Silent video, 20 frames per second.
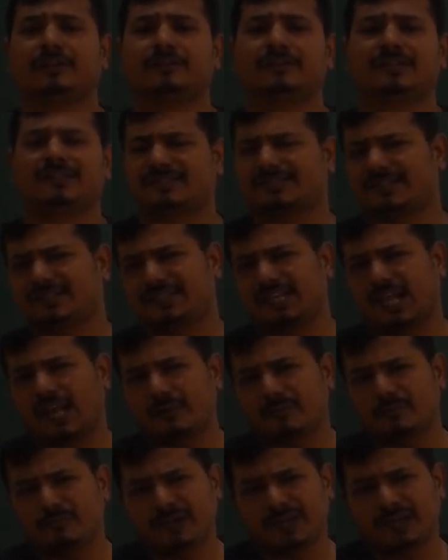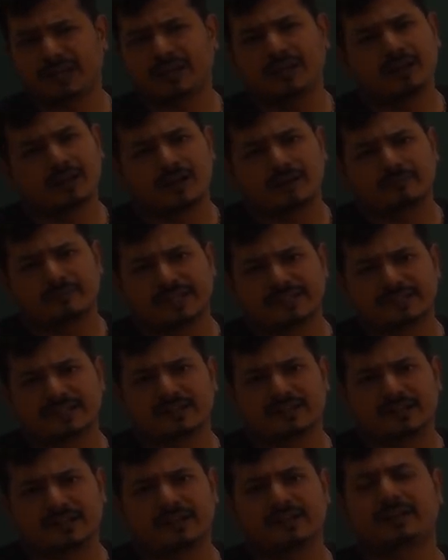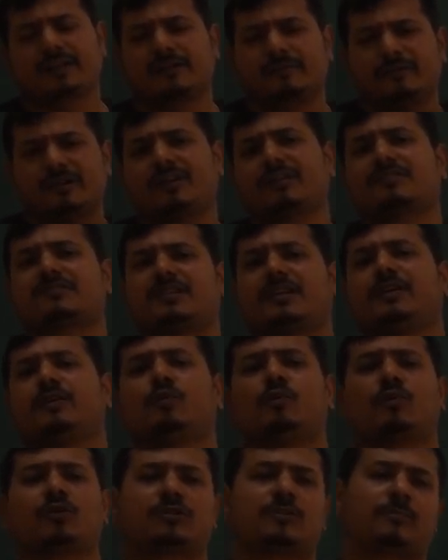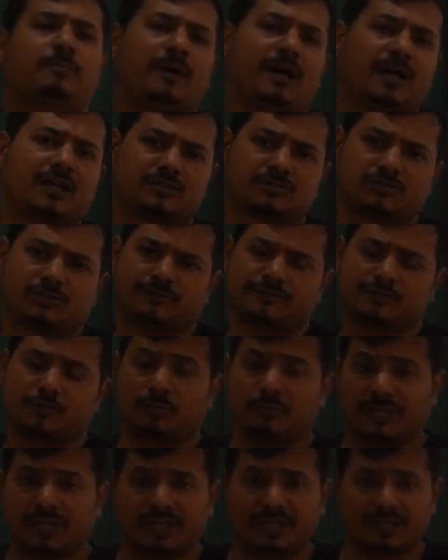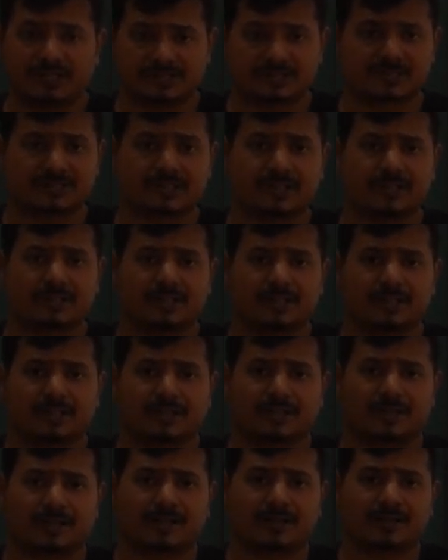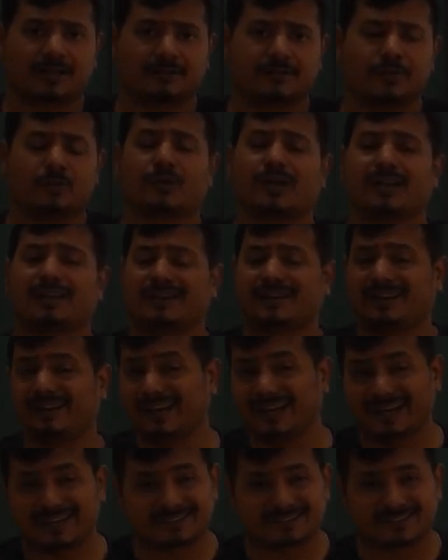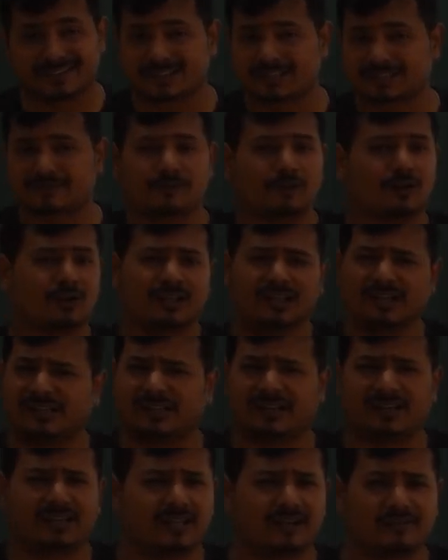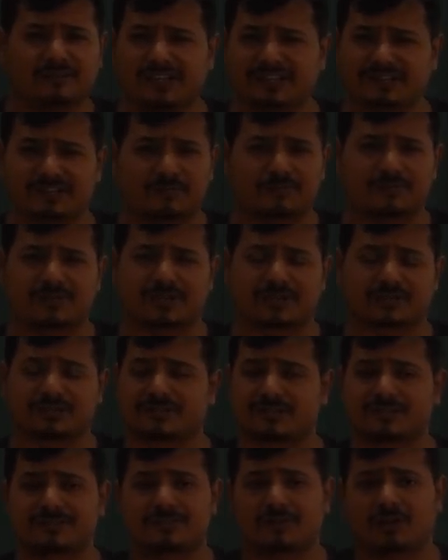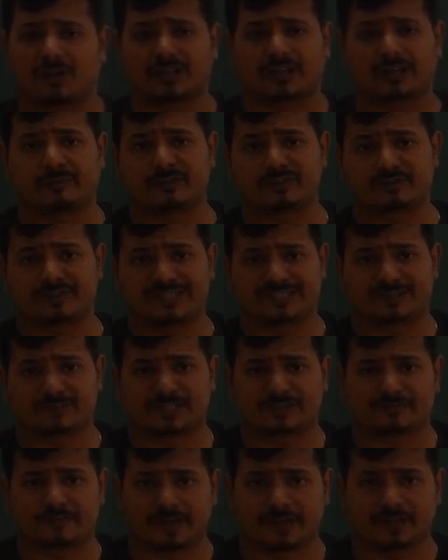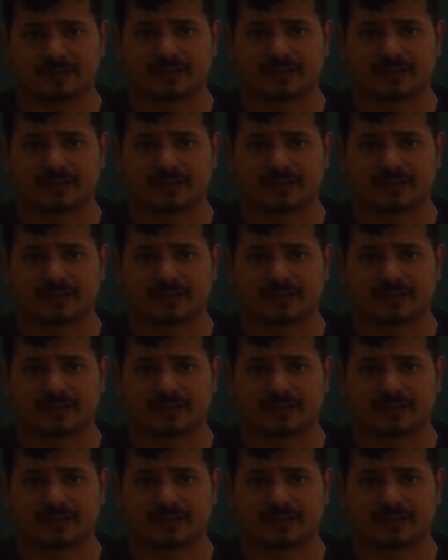This has helped me amazingly, tremendously over the past of so many years. You can create this for literally every subject. This is not chemistry specific.